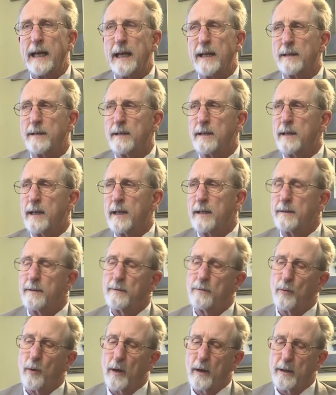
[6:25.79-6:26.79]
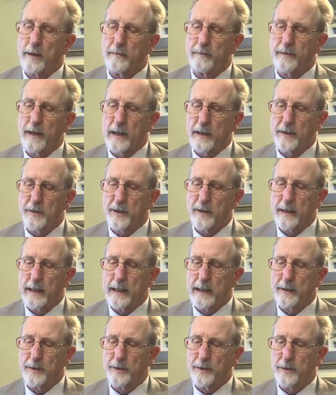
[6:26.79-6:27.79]
And where it affects
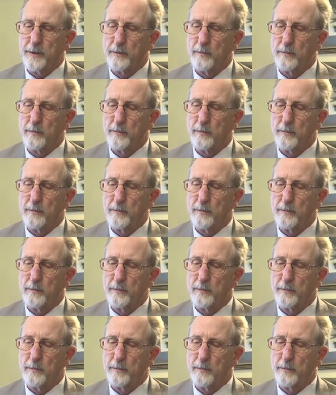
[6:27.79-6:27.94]
things,